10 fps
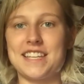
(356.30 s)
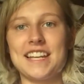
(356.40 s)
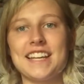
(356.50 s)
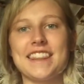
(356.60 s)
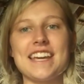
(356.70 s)

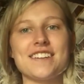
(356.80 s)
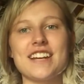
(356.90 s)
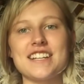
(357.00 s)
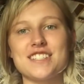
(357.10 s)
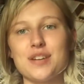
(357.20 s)
Thank you
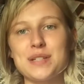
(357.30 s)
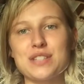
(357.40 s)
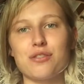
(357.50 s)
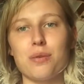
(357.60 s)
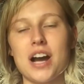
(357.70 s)
guys so
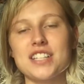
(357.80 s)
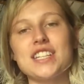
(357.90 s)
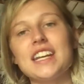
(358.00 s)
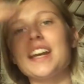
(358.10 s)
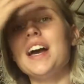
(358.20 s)
much for
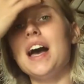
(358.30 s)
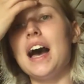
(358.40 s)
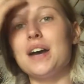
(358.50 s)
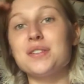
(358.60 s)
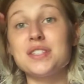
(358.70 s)
watching.
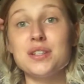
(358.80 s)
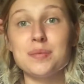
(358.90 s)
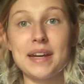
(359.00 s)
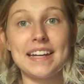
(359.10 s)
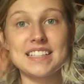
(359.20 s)
I'll see you in
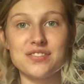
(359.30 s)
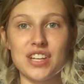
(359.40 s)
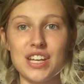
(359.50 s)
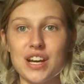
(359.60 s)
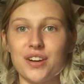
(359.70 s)
my next
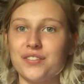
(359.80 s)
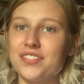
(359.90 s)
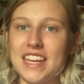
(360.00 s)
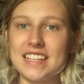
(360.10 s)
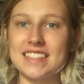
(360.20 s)
video.
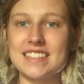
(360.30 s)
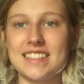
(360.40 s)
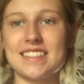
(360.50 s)
Thanks.